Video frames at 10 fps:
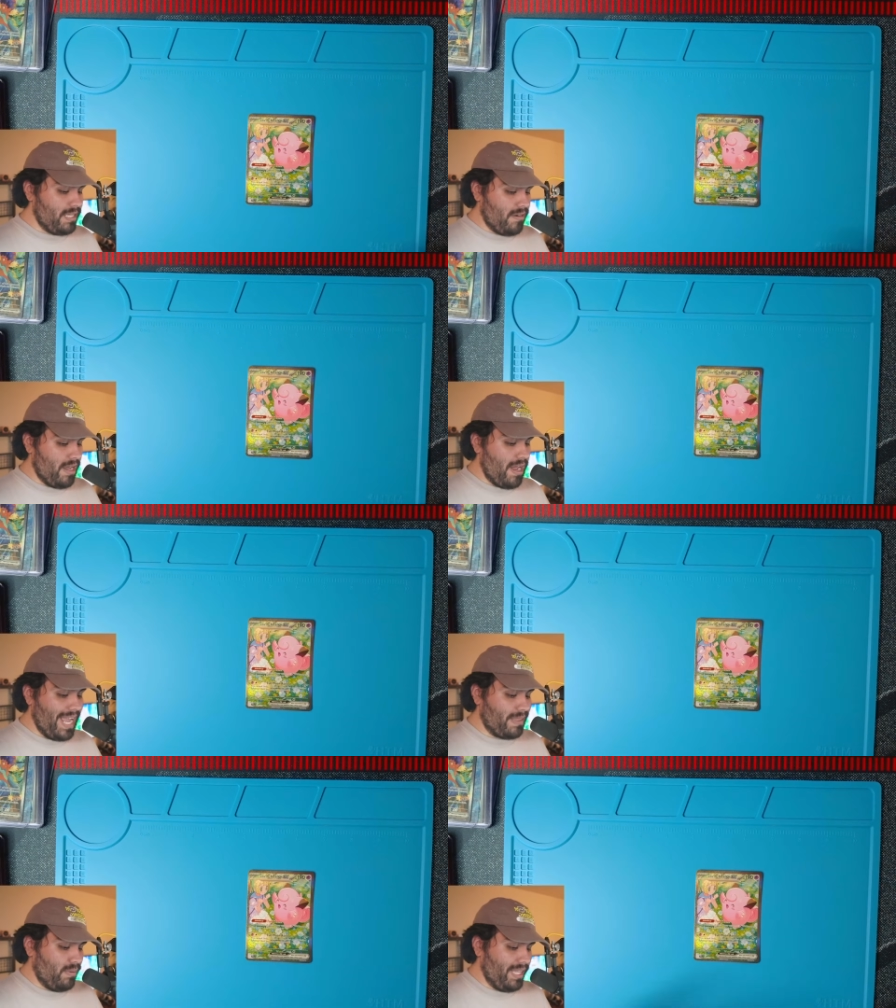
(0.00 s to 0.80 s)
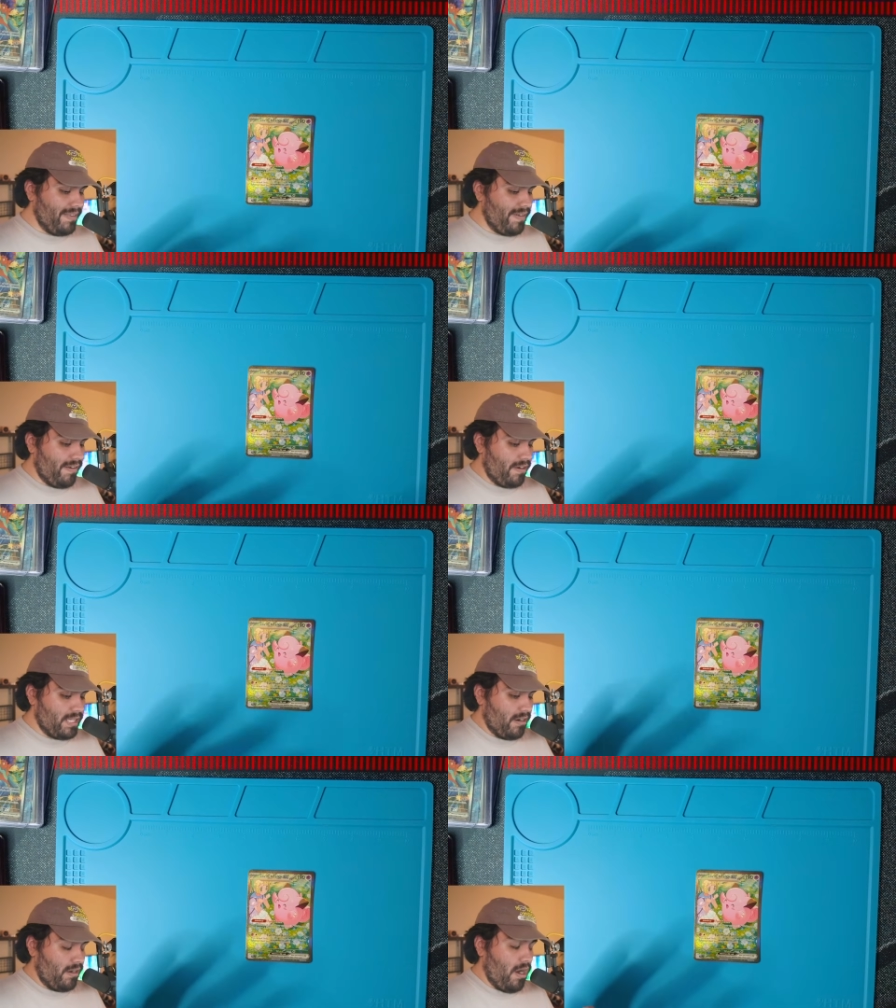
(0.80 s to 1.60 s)
they're not, I believe I heard
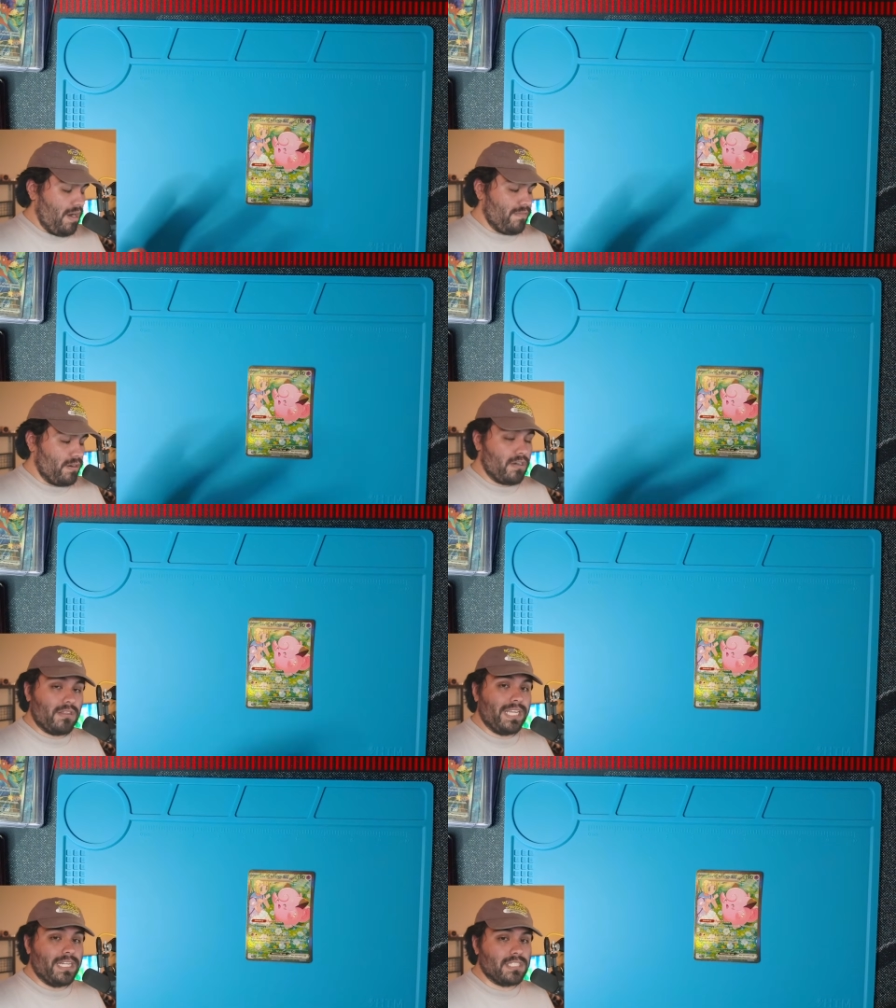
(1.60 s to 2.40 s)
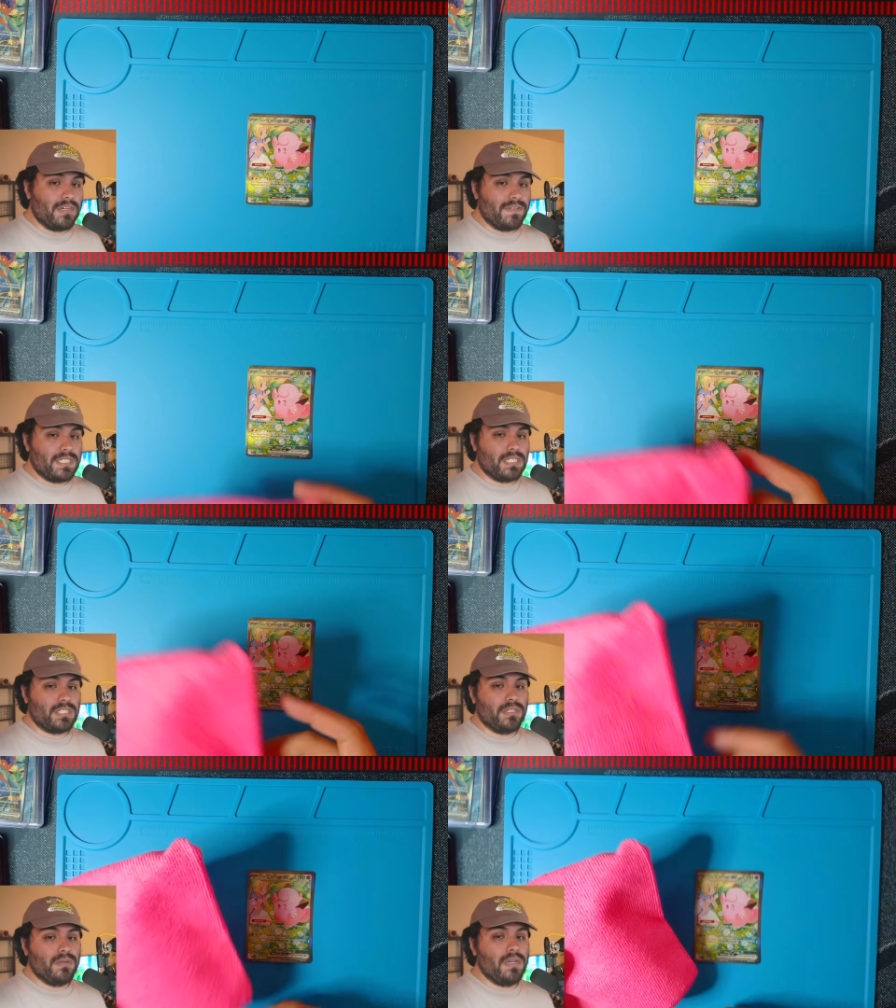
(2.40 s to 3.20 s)
they're going to offer cleaning services
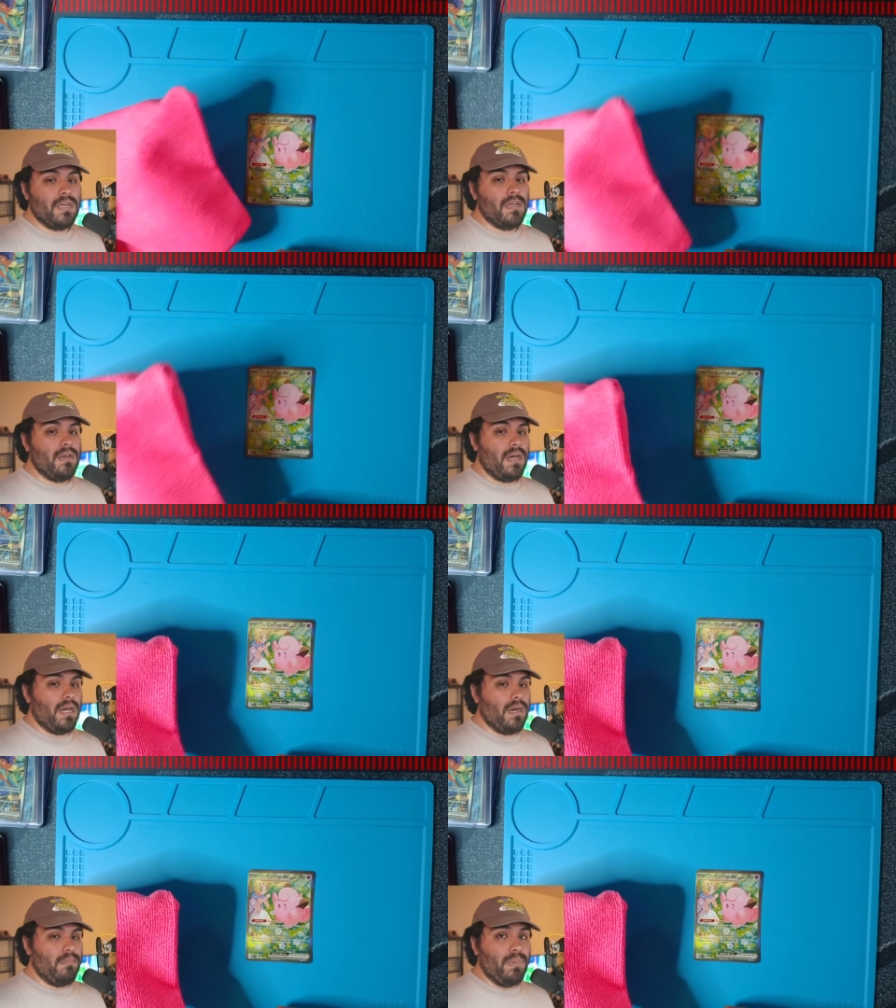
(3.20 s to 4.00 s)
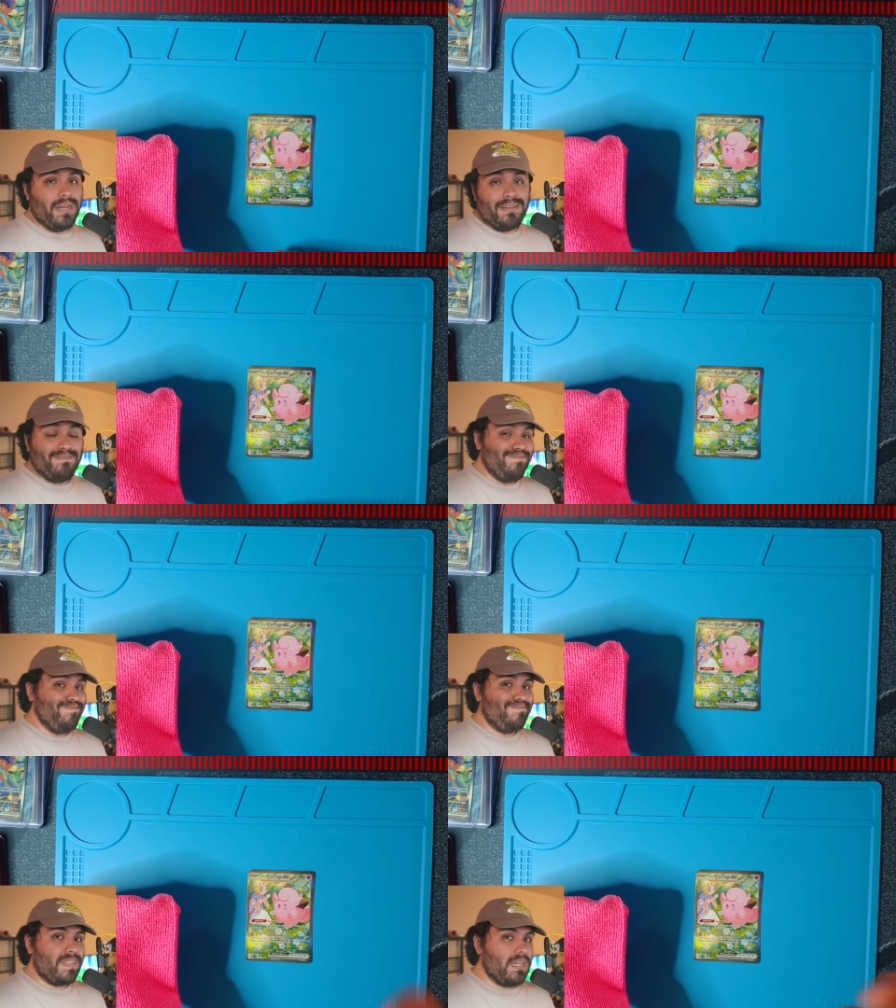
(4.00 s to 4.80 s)
soon, but
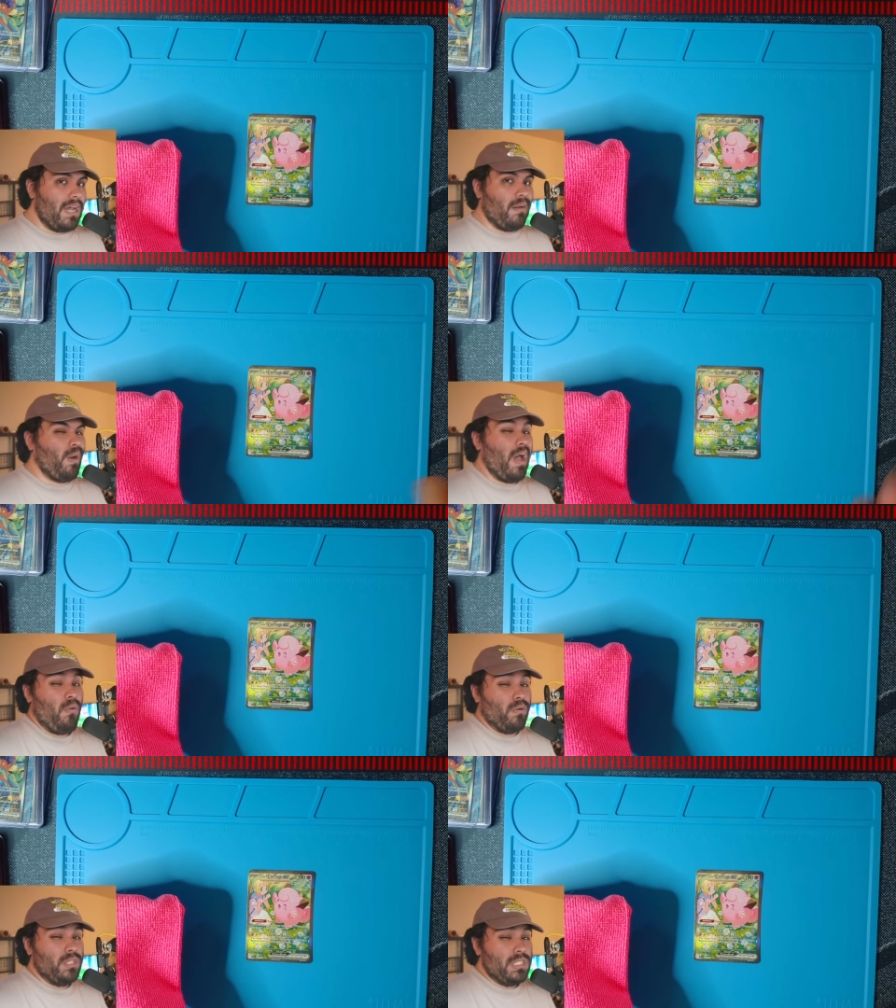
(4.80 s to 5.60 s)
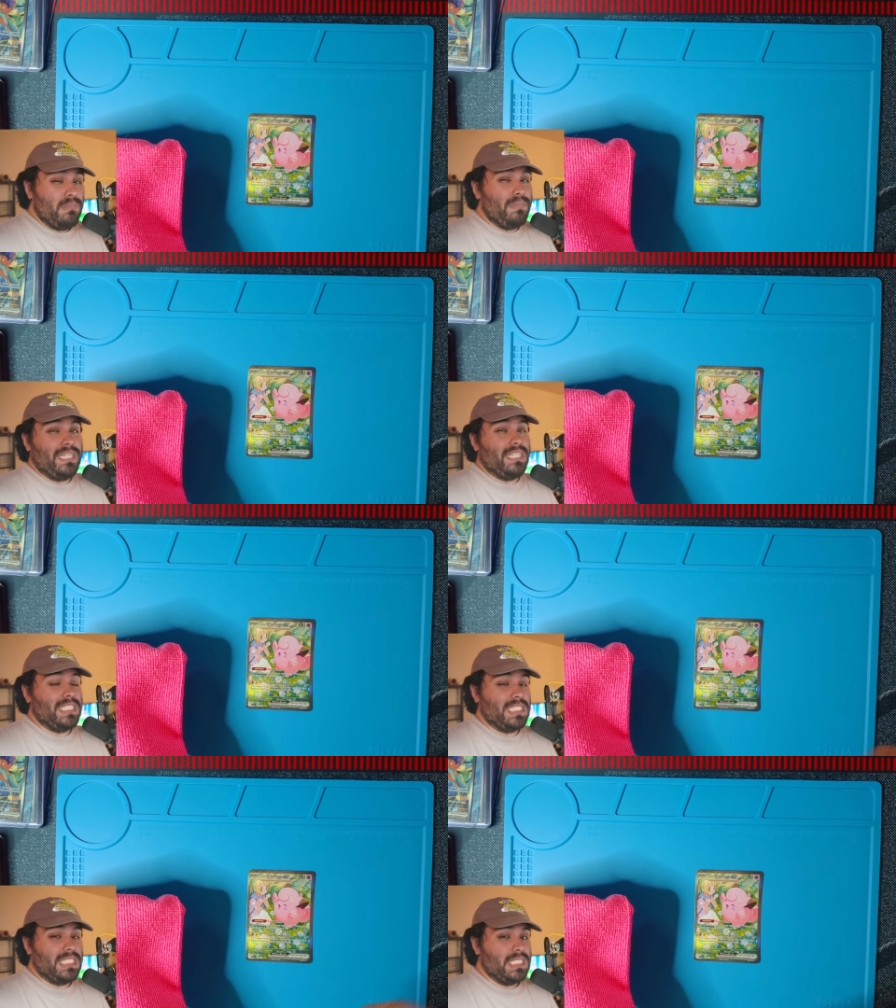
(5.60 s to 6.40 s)
I won't use them
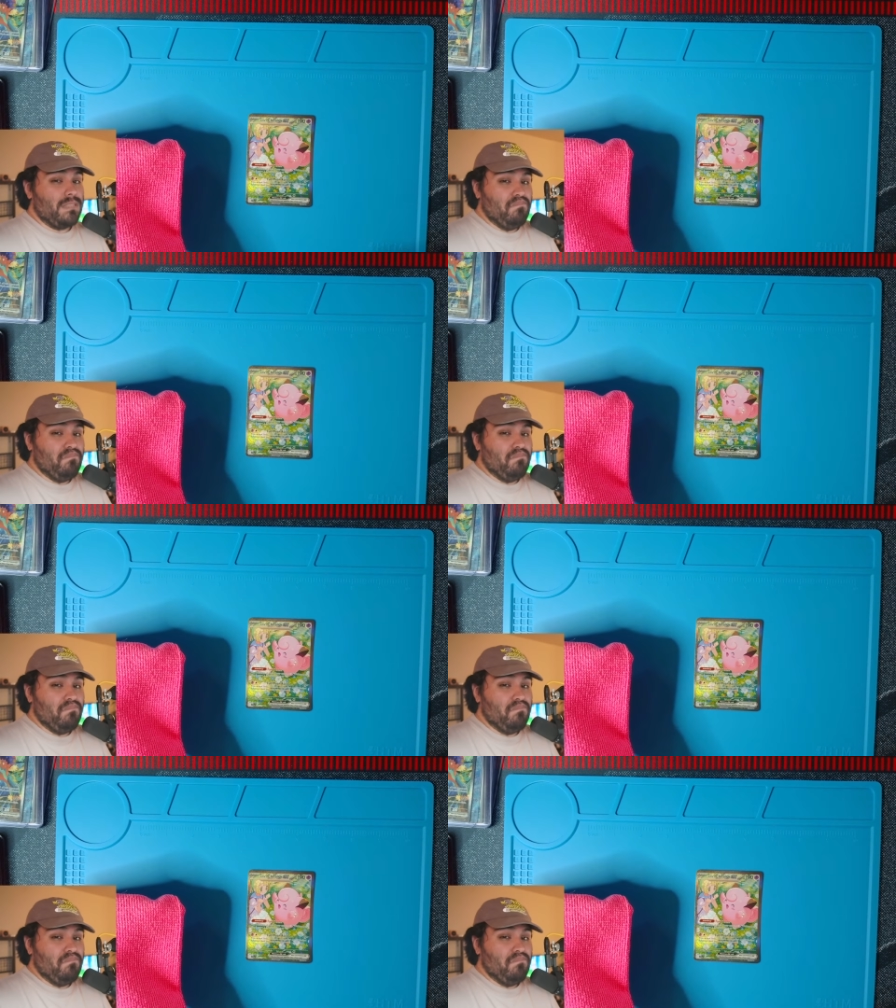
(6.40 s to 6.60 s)
because,